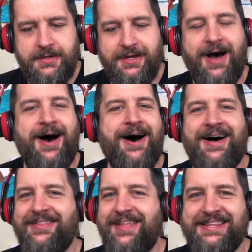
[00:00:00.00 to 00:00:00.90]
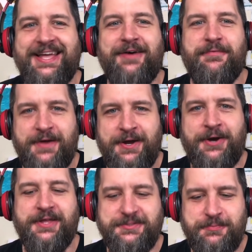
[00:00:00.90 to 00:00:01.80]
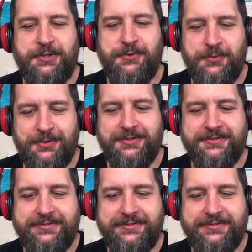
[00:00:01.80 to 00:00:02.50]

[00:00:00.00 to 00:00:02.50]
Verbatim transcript: Ah, I like that fair. That's pretty cool